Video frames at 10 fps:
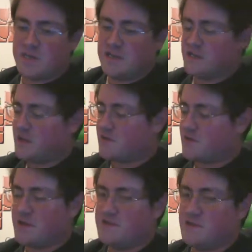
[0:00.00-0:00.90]
a lot of great
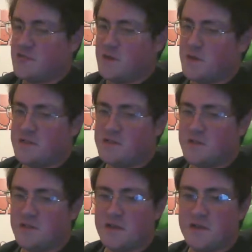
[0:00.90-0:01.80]
sleeper hits on
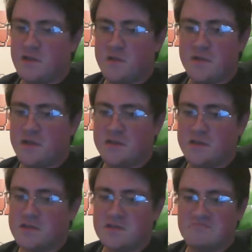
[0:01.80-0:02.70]
there too that
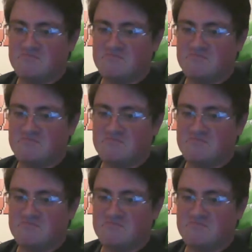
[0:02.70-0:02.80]
just